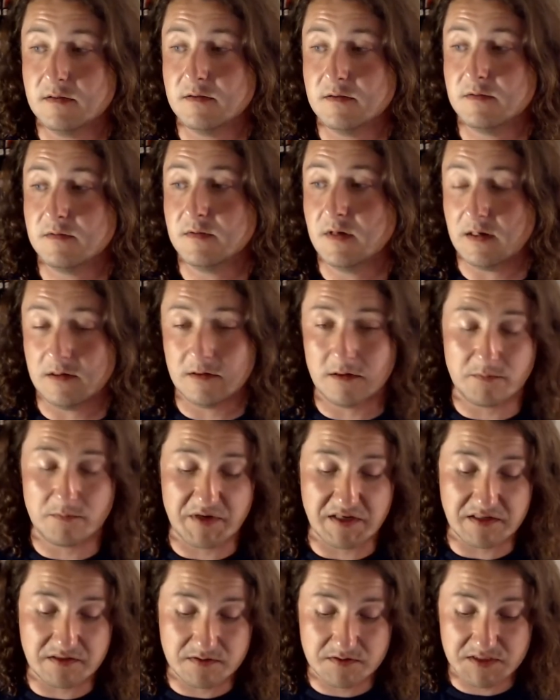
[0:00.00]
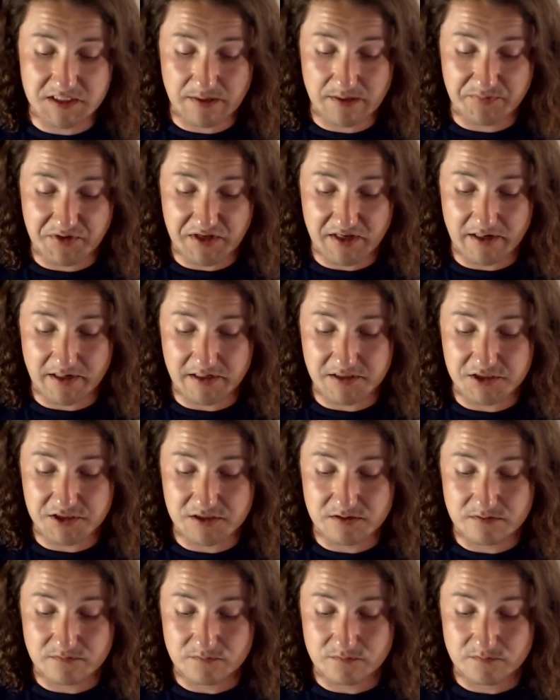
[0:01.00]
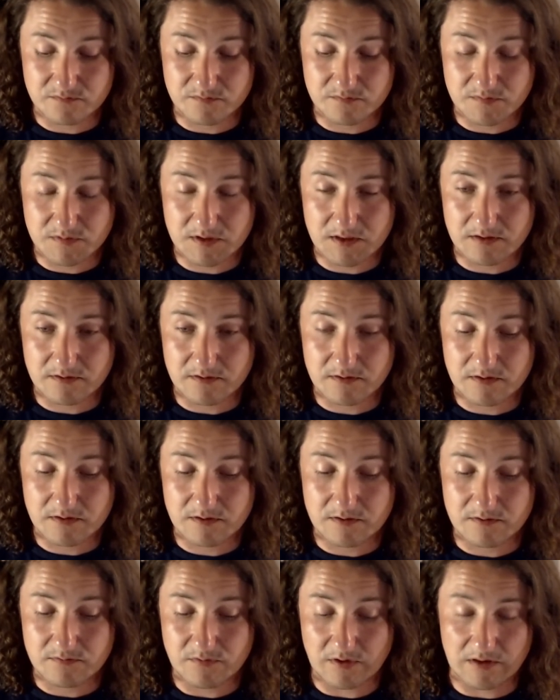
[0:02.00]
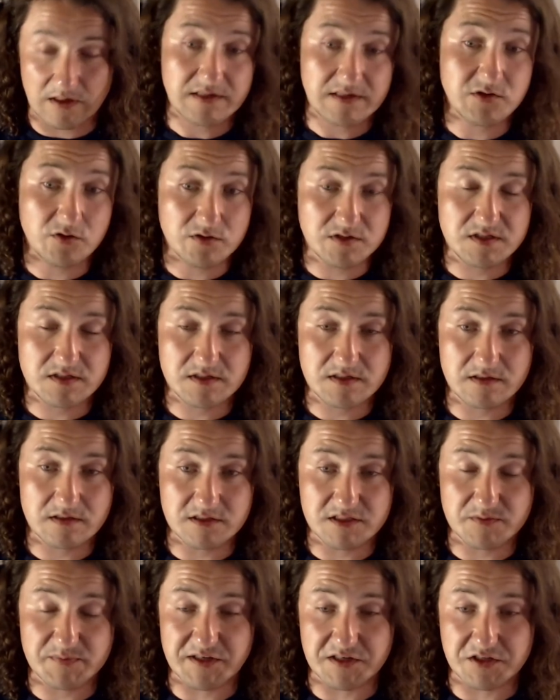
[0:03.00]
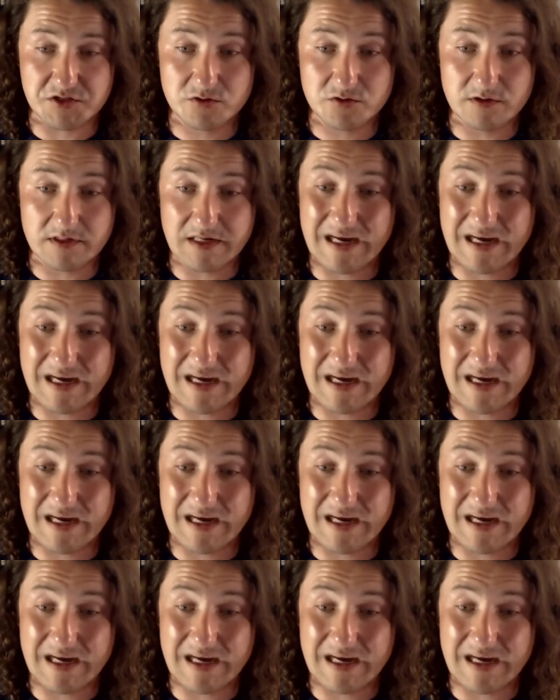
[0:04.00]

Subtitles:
I look at my temp gauge. Well, I don't start smelling coolant.